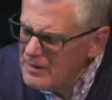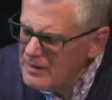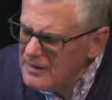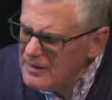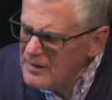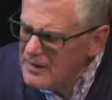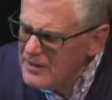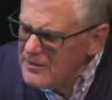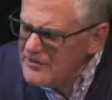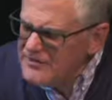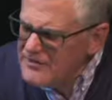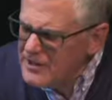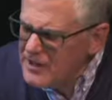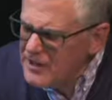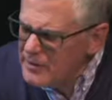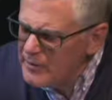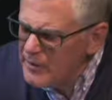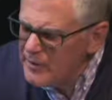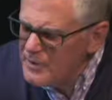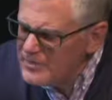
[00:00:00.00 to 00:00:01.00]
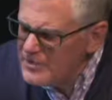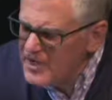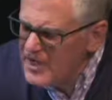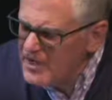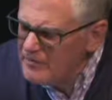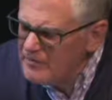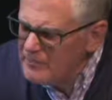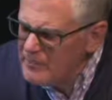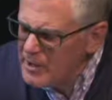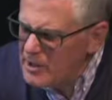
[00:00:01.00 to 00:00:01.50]
live together
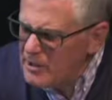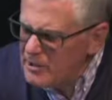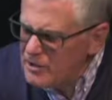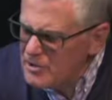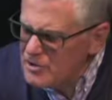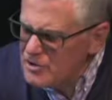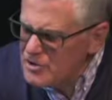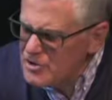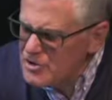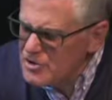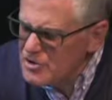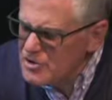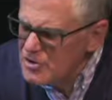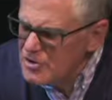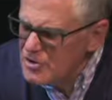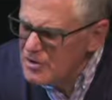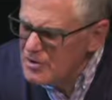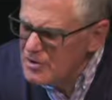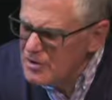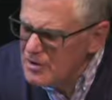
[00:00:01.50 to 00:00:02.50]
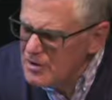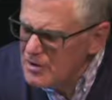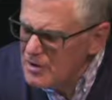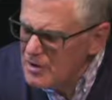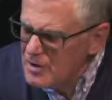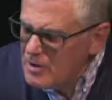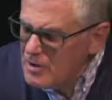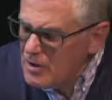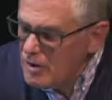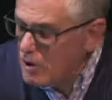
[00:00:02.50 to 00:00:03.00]
outside of marriage,
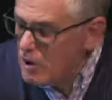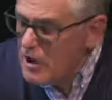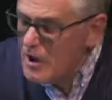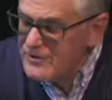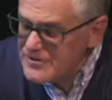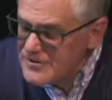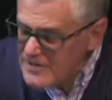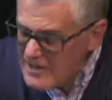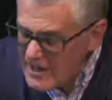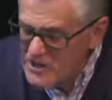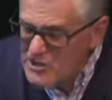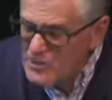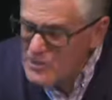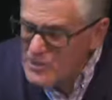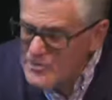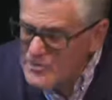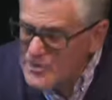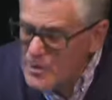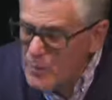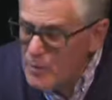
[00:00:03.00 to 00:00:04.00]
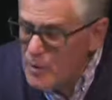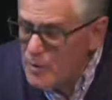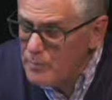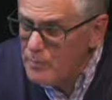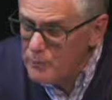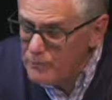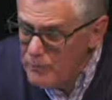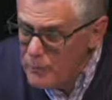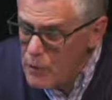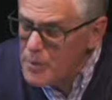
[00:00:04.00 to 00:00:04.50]
or you have sex with someone
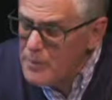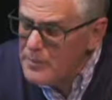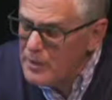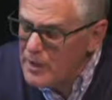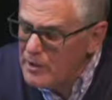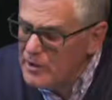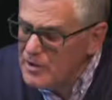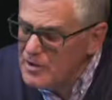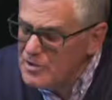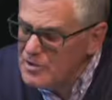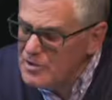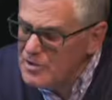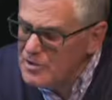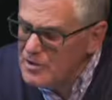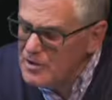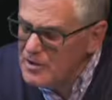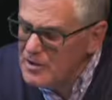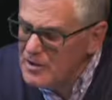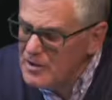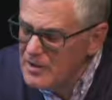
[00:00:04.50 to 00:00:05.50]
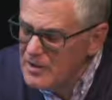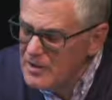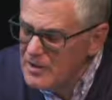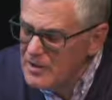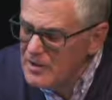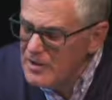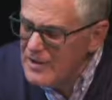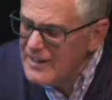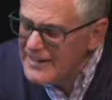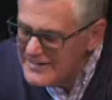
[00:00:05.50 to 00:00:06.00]
before marriage,
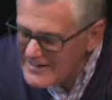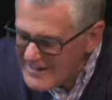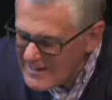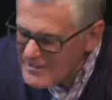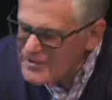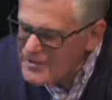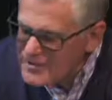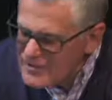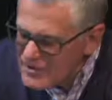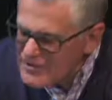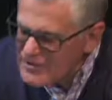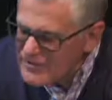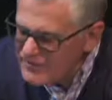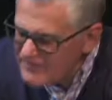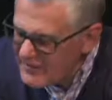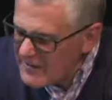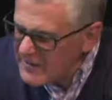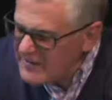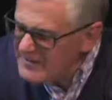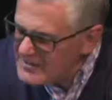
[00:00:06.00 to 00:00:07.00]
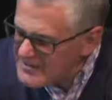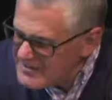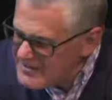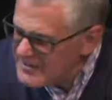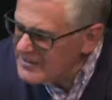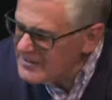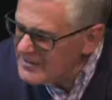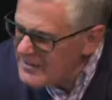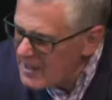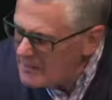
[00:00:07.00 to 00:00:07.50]
it doesn't just affect the
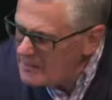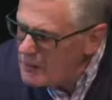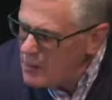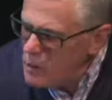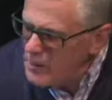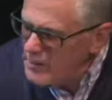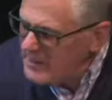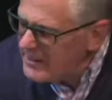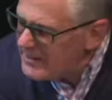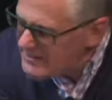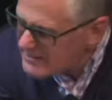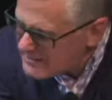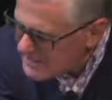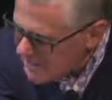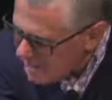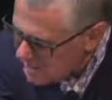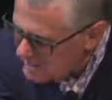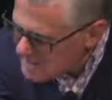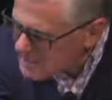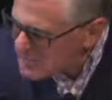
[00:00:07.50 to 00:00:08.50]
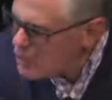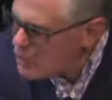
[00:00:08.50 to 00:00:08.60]
sin at that moment. It carries